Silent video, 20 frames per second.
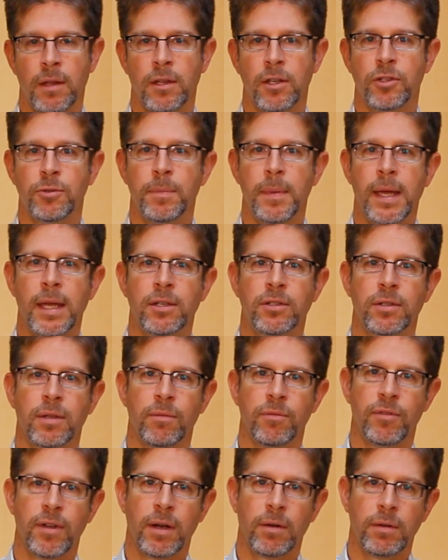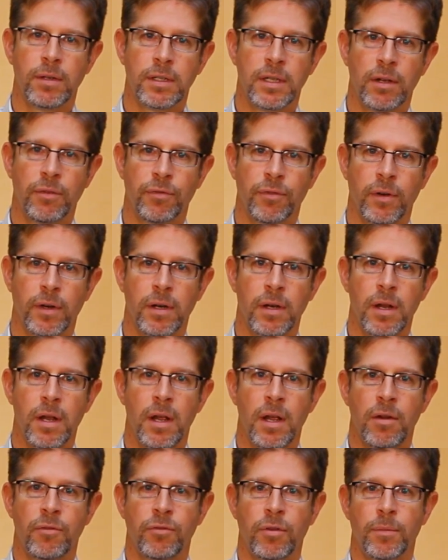This makes them very different
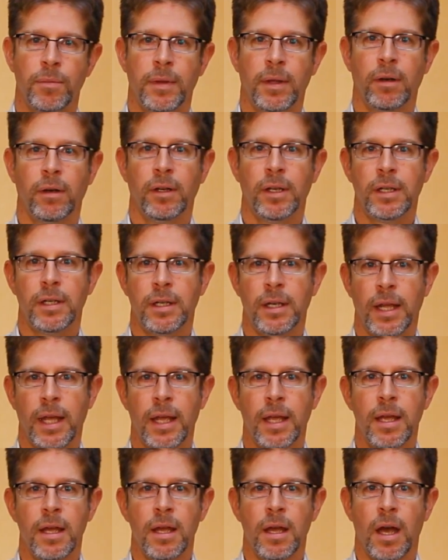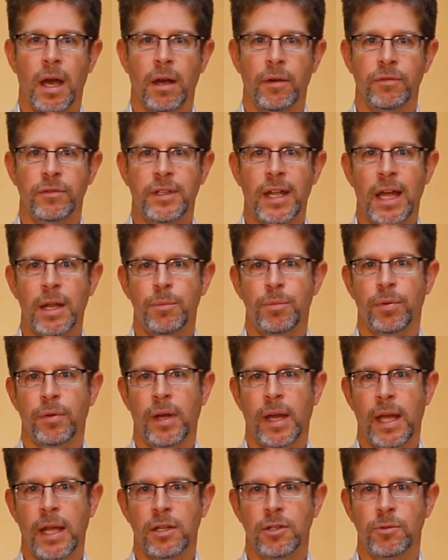from the litany of debt
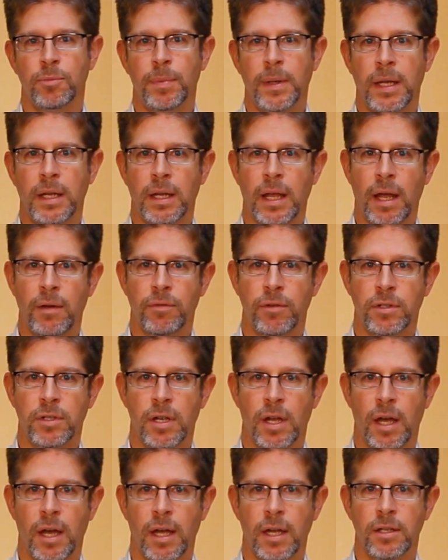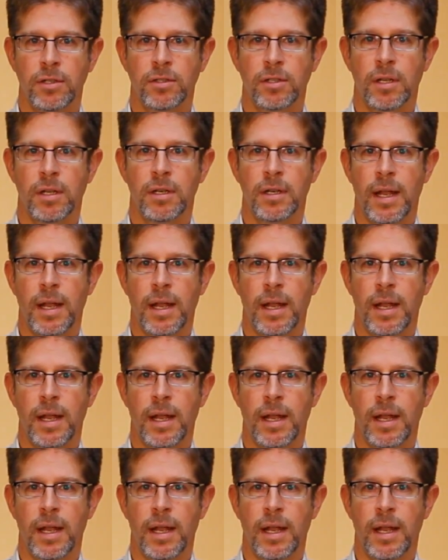plans being advertised